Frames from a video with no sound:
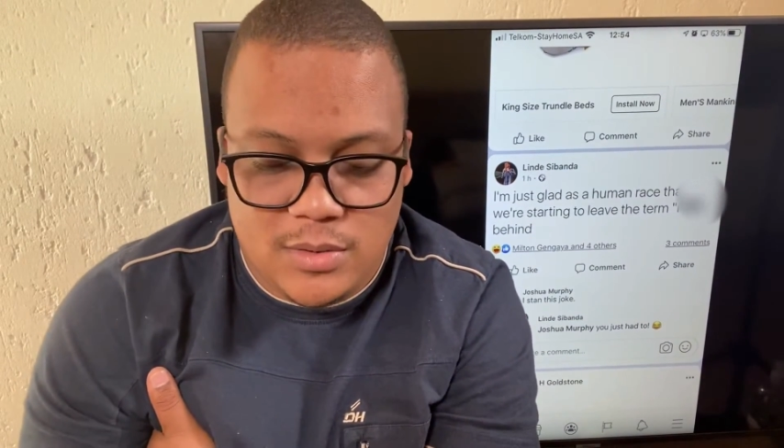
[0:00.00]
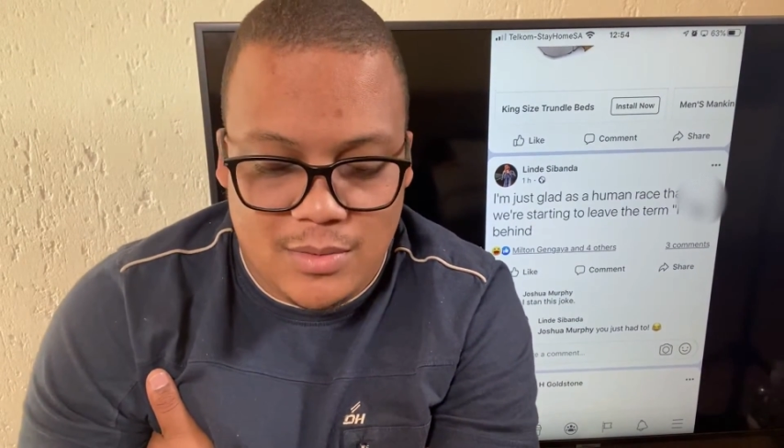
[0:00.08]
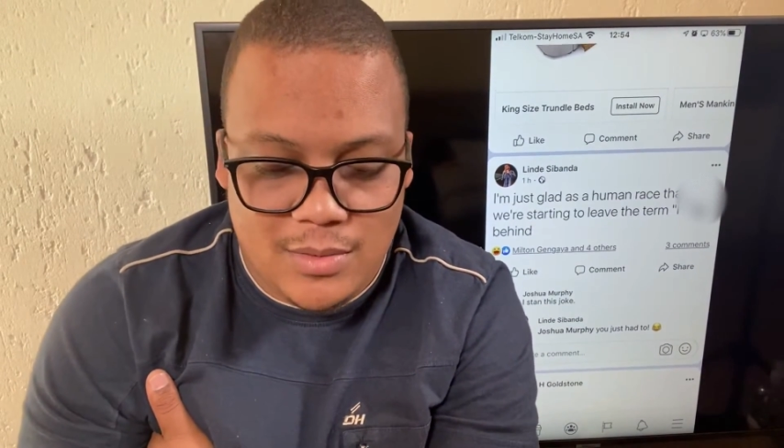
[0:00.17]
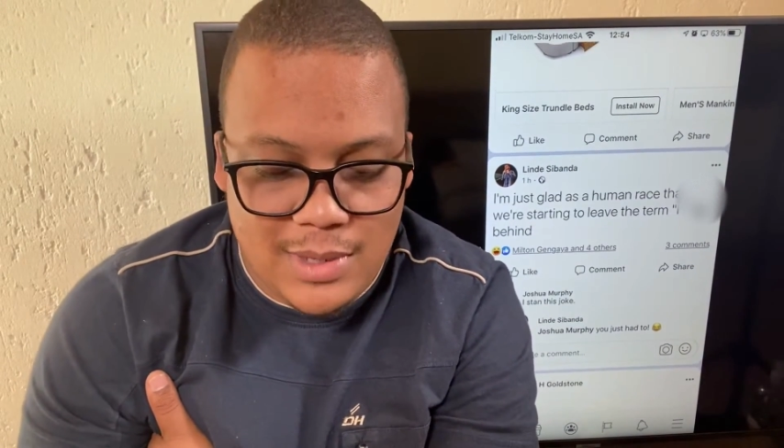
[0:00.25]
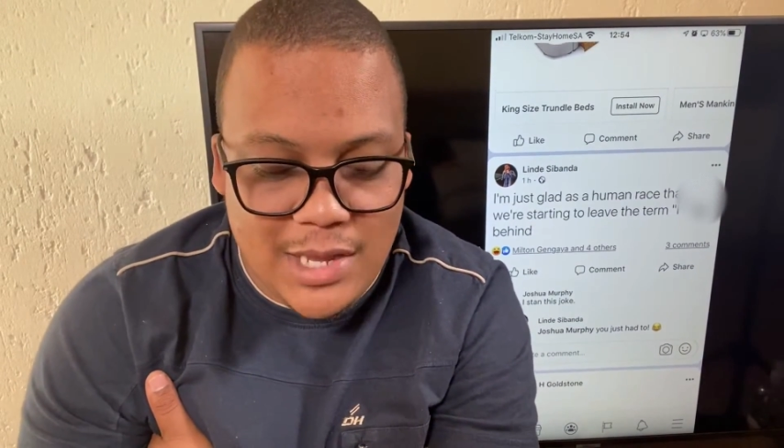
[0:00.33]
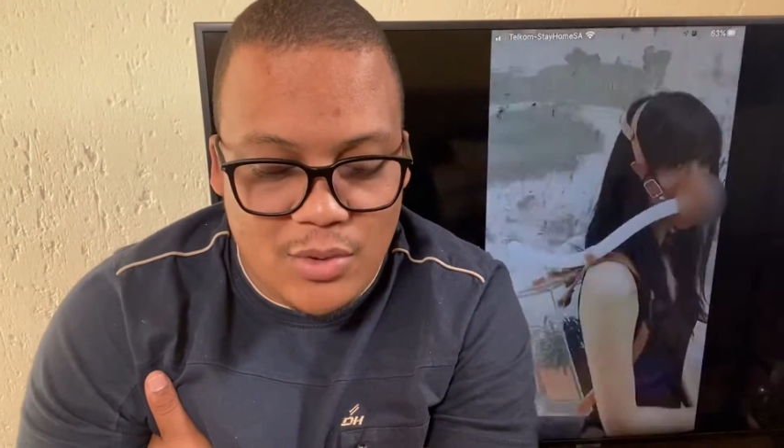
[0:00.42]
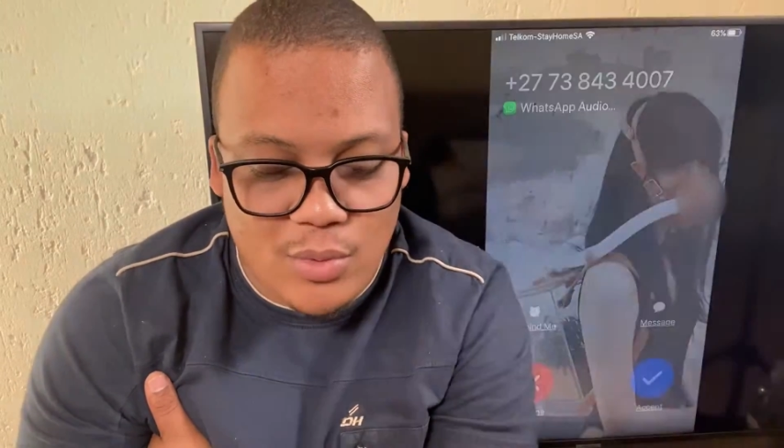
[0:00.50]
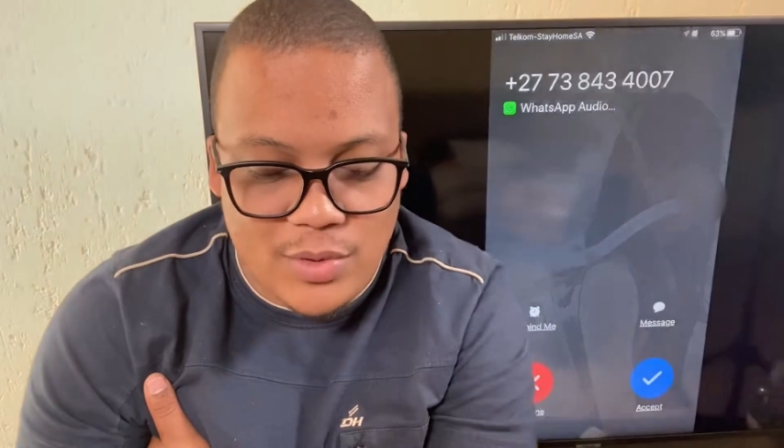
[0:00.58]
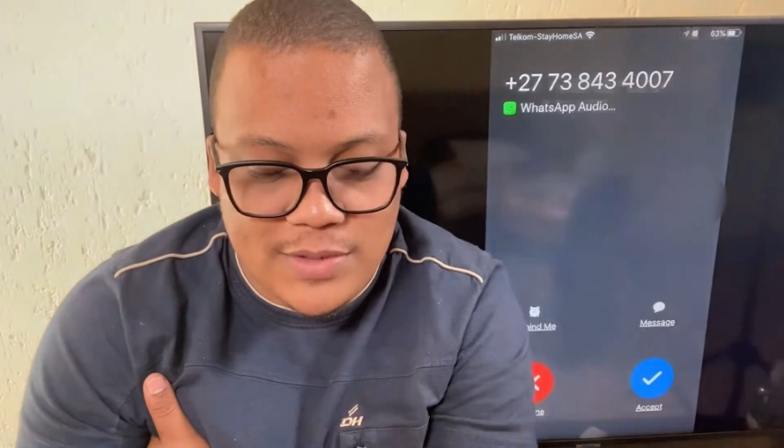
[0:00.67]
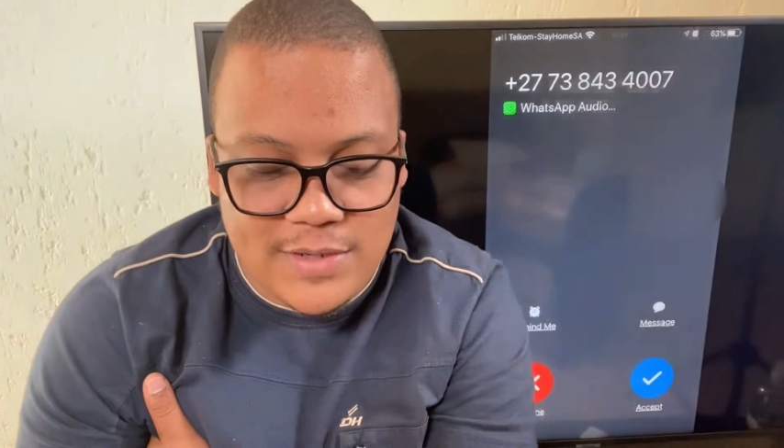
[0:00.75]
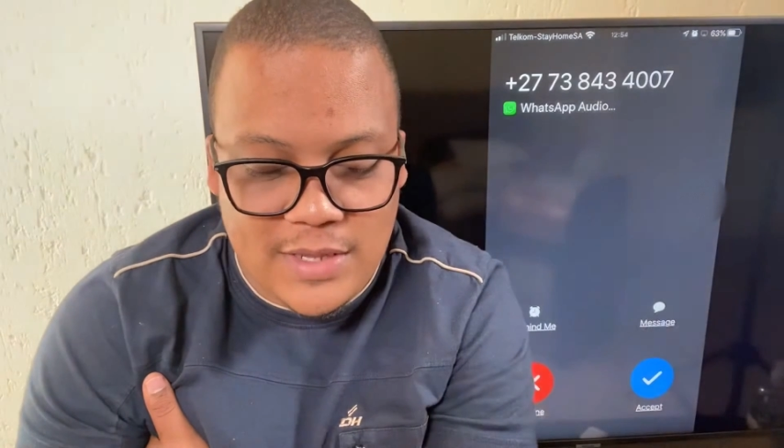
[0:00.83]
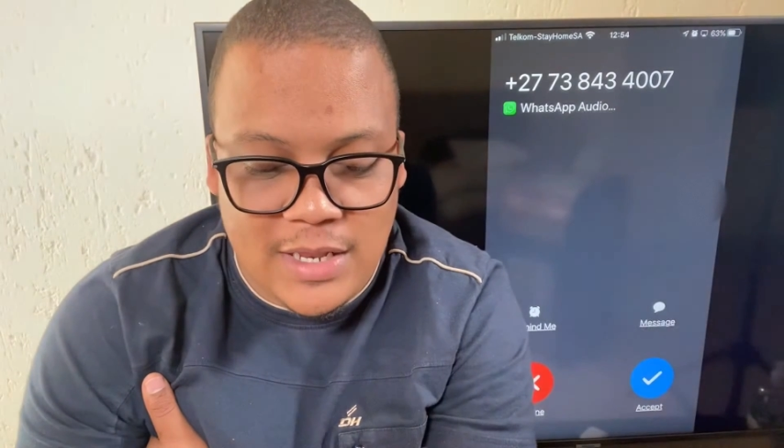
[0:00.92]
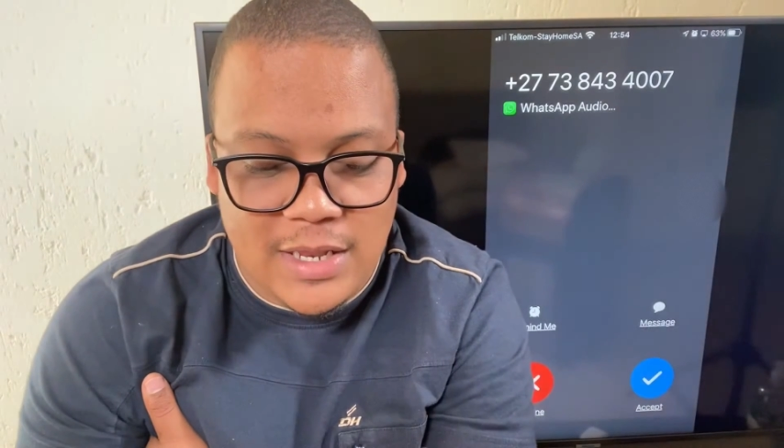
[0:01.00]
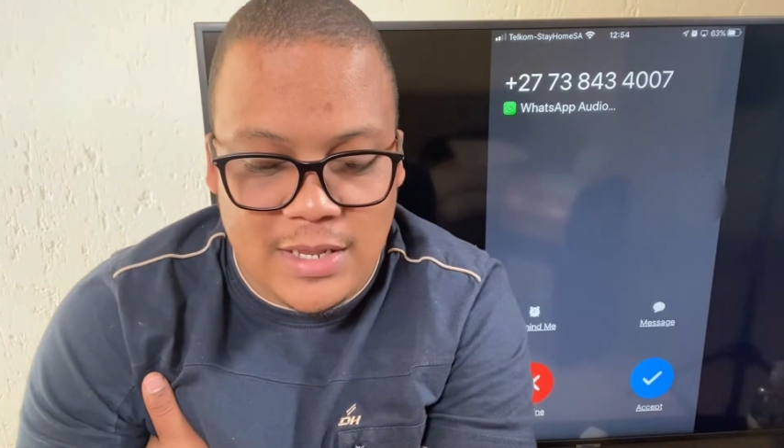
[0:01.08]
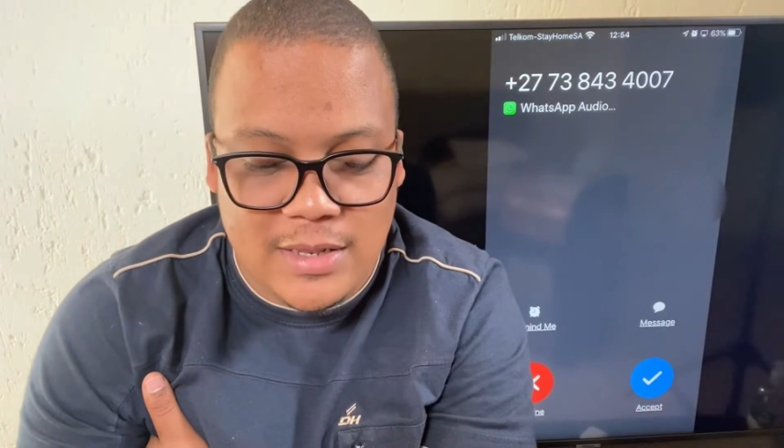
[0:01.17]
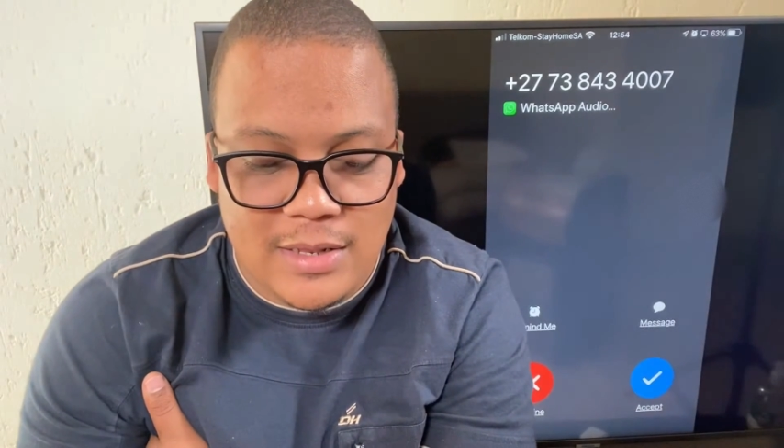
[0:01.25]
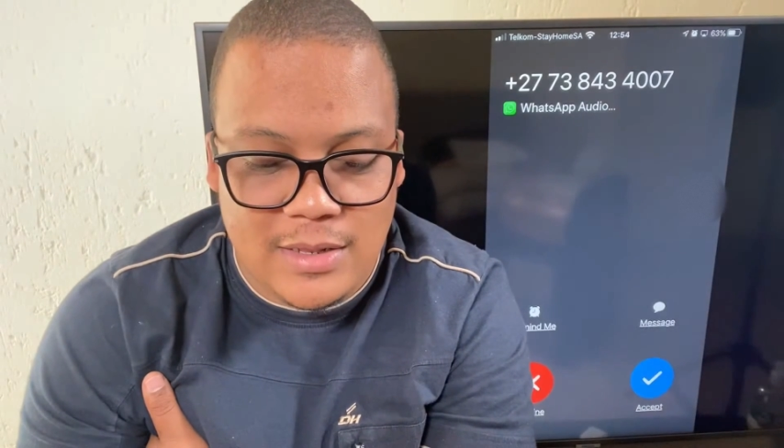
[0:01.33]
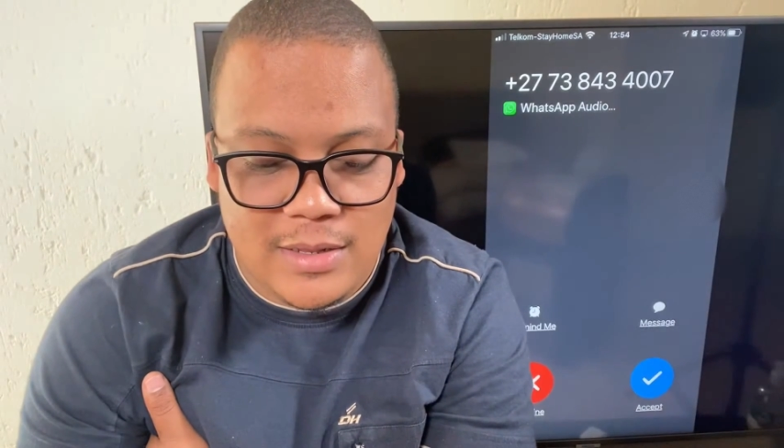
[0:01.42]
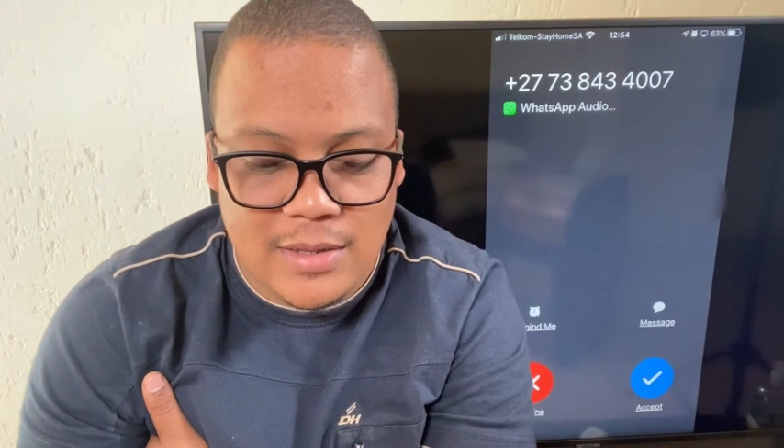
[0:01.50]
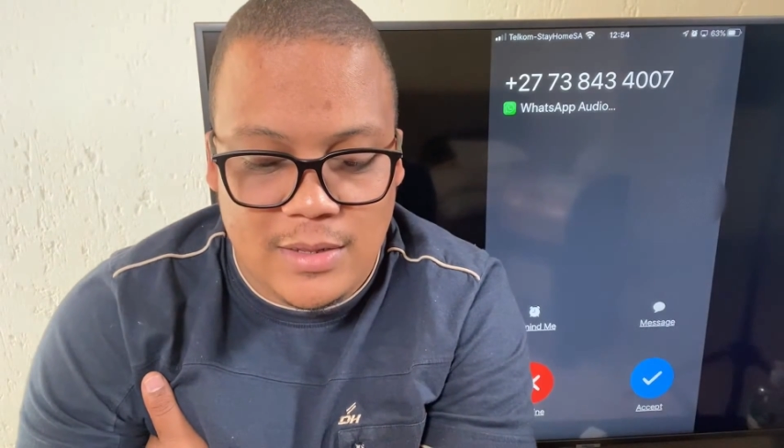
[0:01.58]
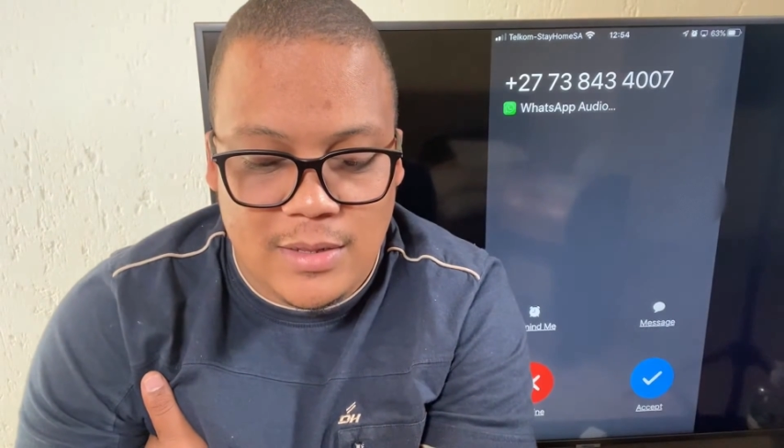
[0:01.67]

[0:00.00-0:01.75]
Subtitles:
We can't all steal a little